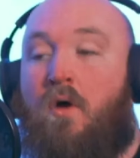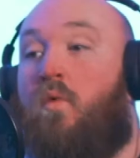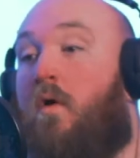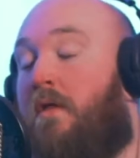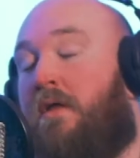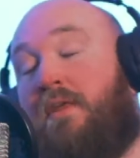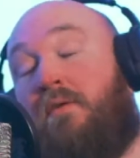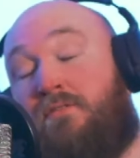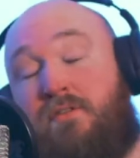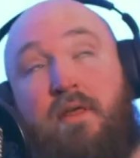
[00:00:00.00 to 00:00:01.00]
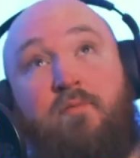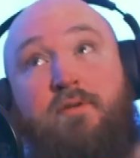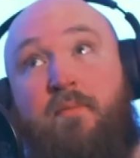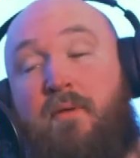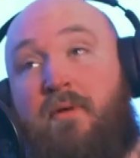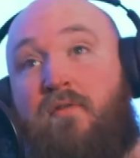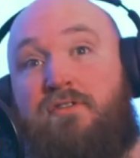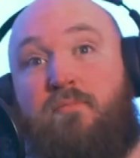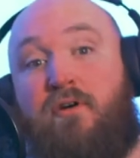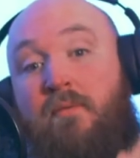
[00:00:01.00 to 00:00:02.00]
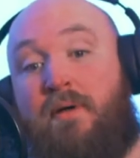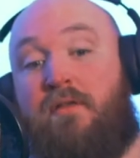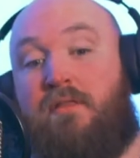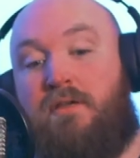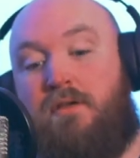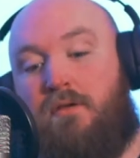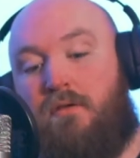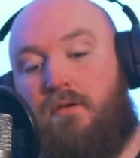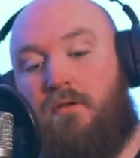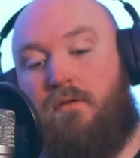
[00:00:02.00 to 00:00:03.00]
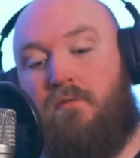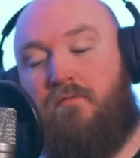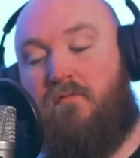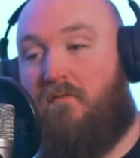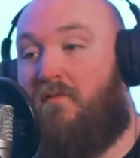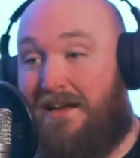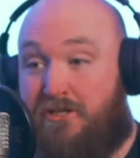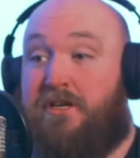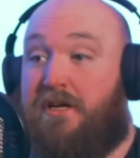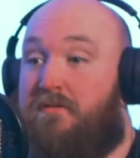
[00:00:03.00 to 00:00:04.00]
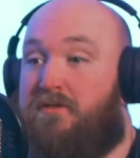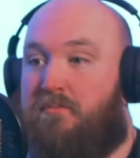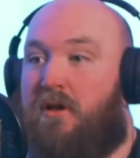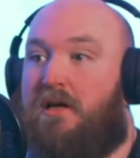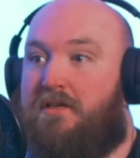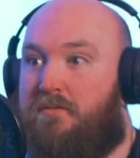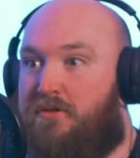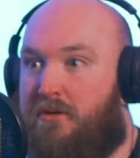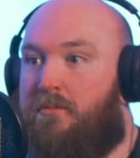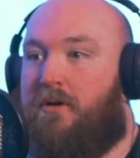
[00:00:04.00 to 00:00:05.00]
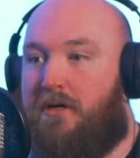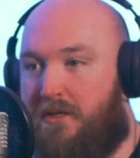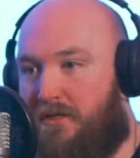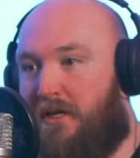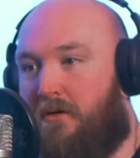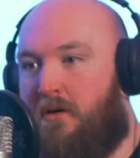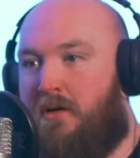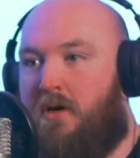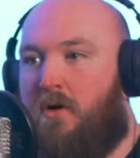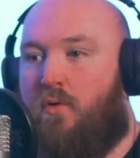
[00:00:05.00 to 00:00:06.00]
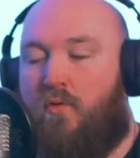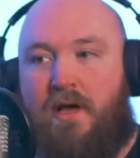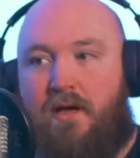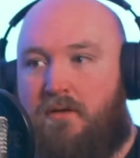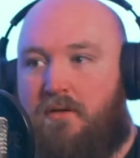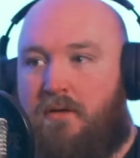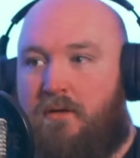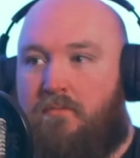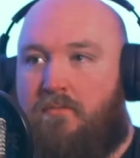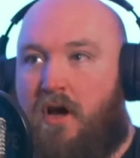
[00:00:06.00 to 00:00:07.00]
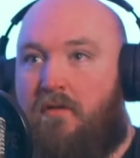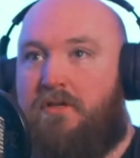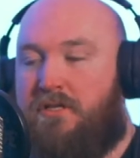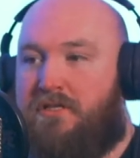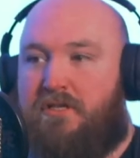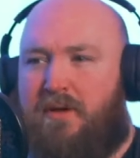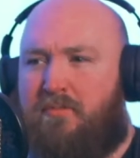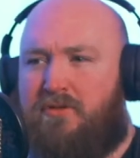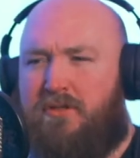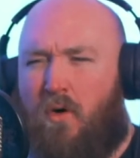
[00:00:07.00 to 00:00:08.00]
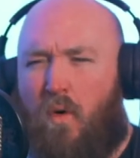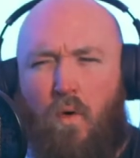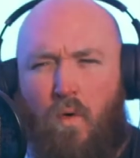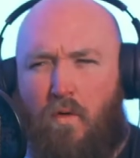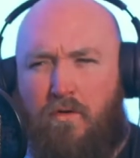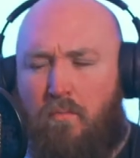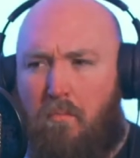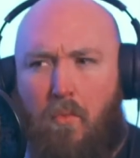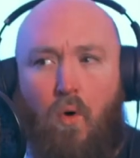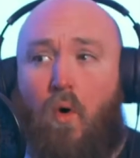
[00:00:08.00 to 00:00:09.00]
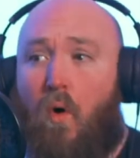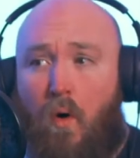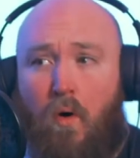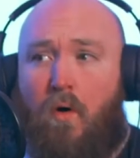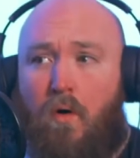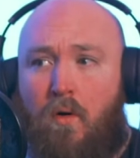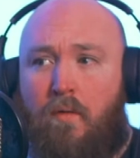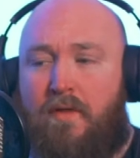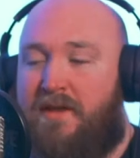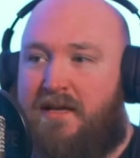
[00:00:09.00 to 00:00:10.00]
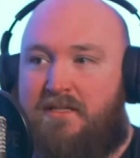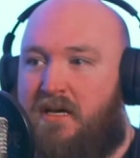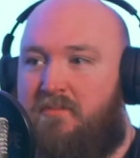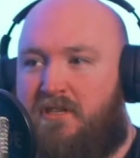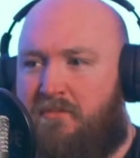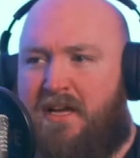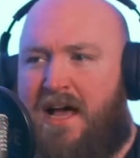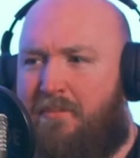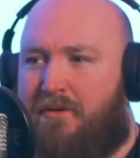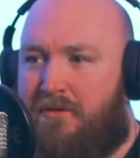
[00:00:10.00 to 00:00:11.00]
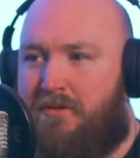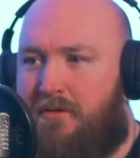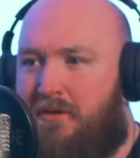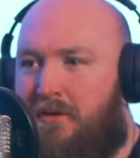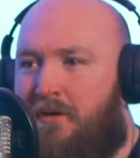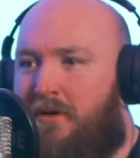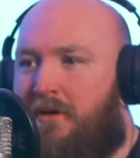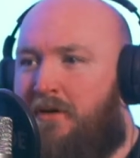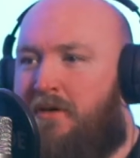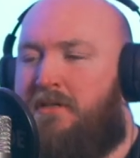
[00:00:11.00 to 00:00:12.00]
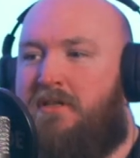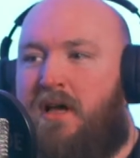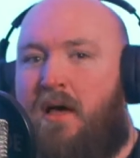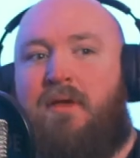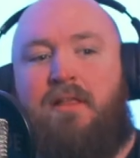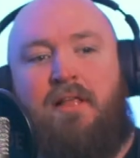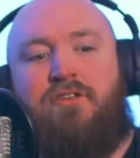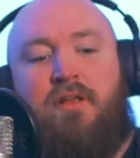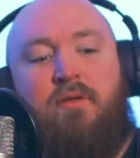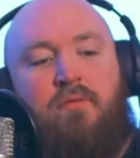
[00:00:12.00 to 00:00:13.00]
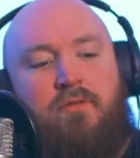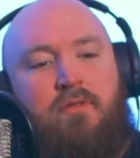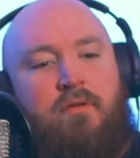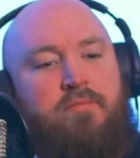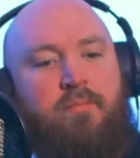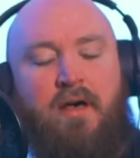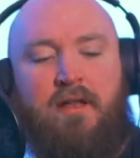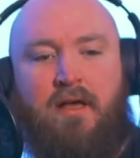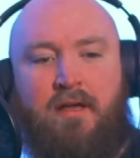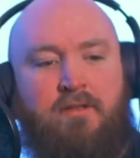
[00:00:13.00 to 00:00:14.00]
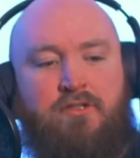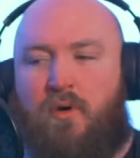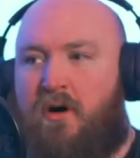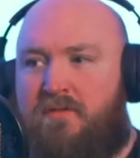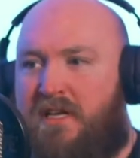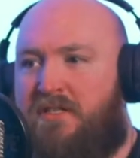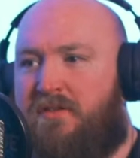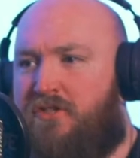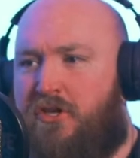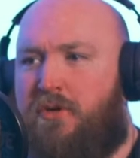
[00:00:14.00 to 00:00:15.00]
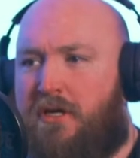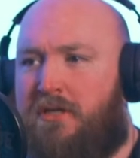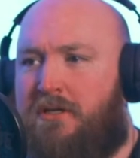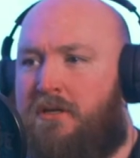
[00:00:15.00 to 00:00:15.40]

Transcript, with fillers: Well, uh, that was, was going to be my original point about the from rationing of supplies from supermarkets. Now, all that encourages is people to hoard more the next time something happens. Yeah, because like I mean, literally uh, buying like twelve tins of tuna,